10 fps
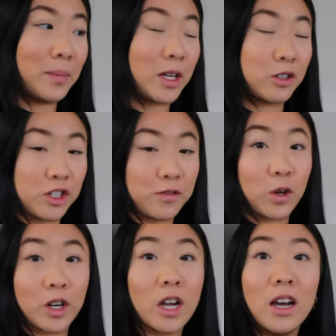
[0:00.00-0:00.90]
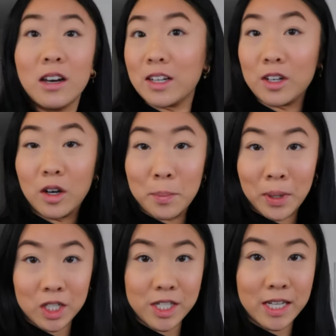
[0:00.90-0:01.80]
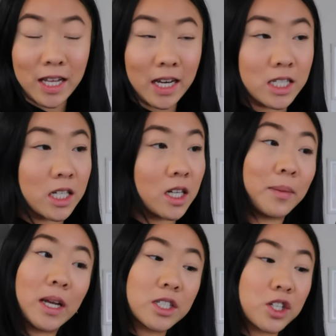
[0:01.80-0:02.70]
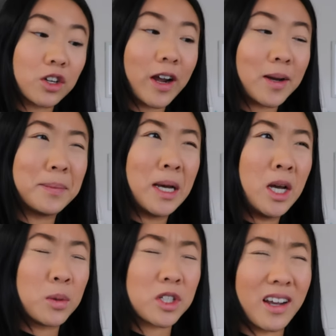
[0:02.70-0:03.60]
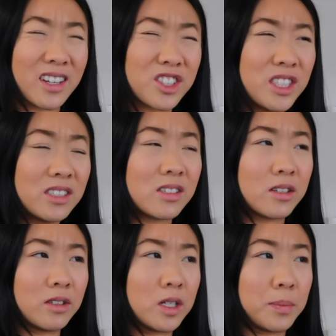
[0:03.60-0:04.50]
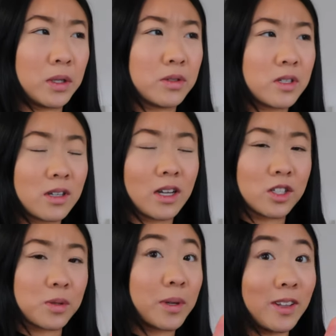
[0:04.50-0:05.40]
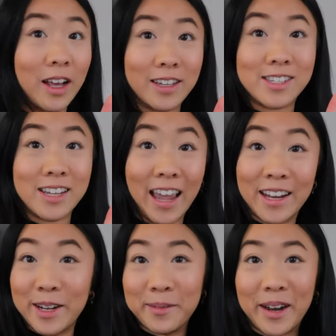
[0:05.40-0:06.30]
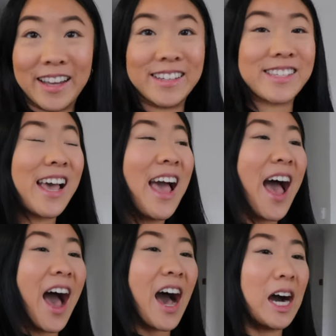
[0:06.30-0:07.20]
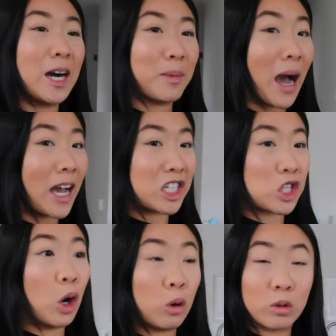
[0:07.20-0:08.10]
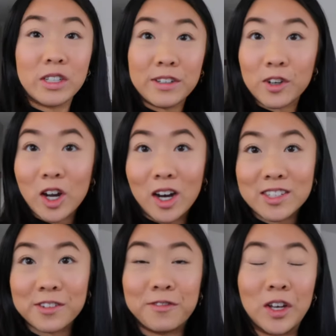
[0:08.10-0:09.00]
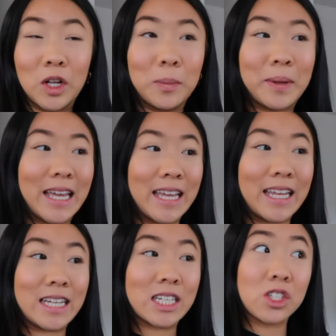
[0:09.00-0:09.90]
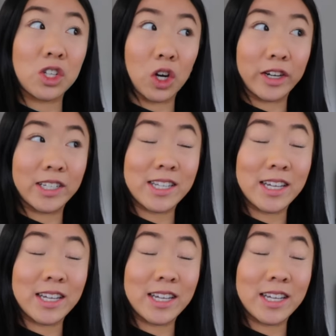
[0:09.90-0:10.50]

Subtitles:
They're just for a little unboxing that I did on my Instagram, which I actually still need to post, I just realized. Anyways, I totally forgot to film in Zara